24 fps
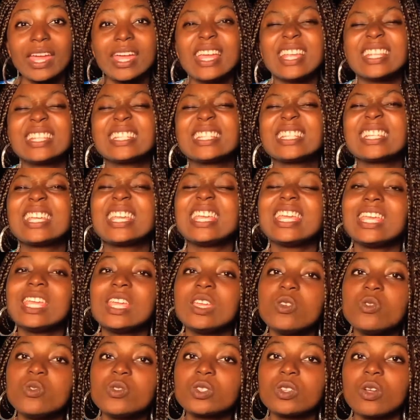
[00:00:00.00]

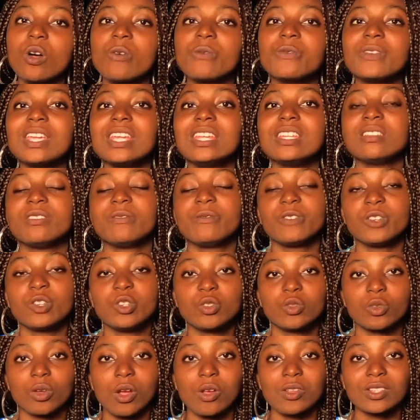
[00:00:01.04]
skills of
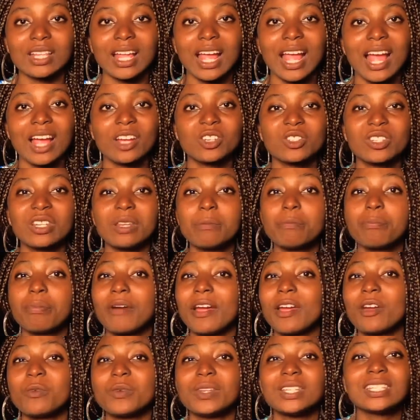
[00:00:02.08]
individuals are actually
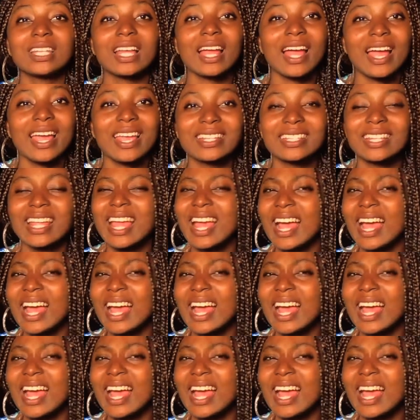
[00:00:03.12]
prioritized